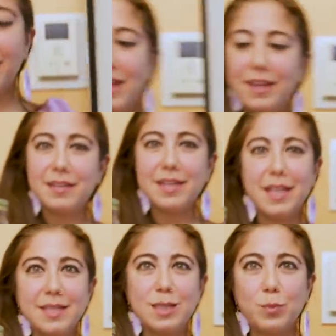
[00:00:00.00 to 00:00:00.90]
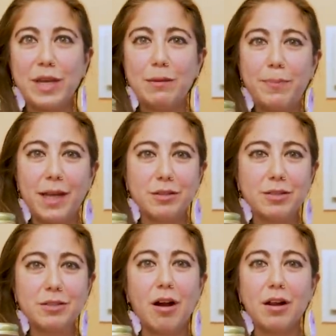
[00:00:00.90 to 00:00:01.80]
things. It's sweet
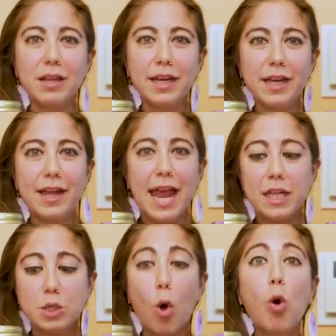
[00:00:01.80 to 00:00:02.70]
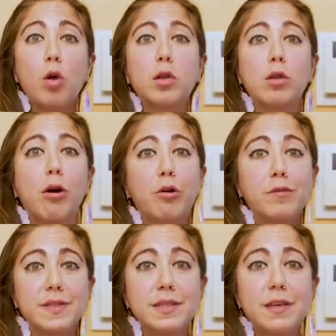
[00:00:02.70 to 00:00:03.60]
pickled garlic and it's whole
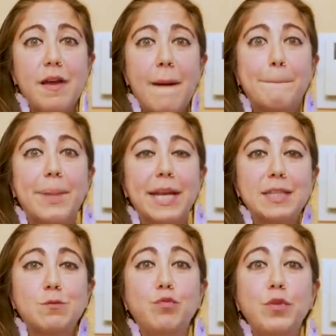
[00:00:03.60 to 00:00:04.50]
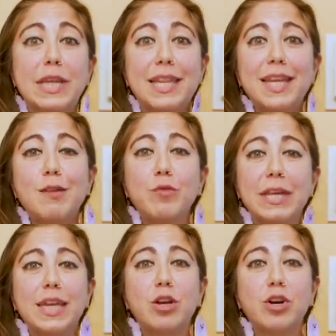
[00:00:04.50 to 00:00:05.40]
cloves, but it's really,
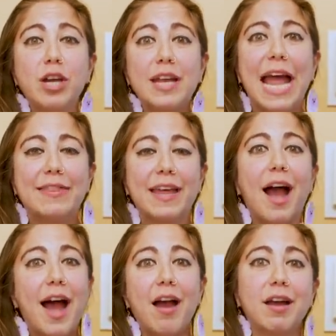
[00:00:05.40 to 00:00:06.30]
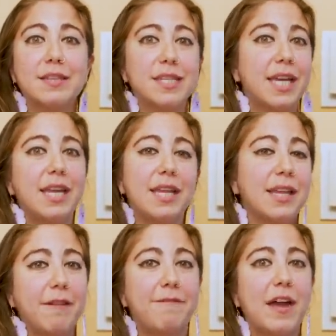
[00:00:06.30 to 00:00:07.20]
really good. And like, I honestly can eat
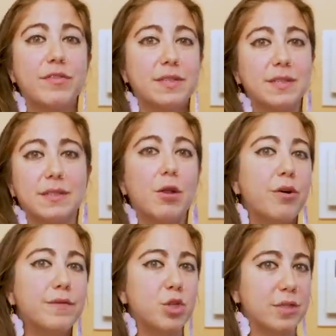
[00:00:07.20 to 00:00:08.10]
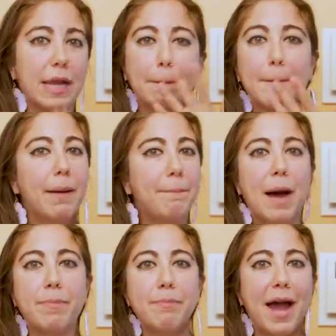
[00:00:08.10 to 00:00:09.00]
like five or six cloves, just like
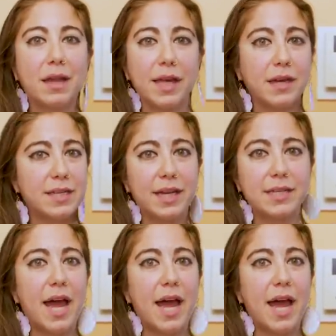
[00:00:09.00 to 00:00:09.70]
popping back like a Tic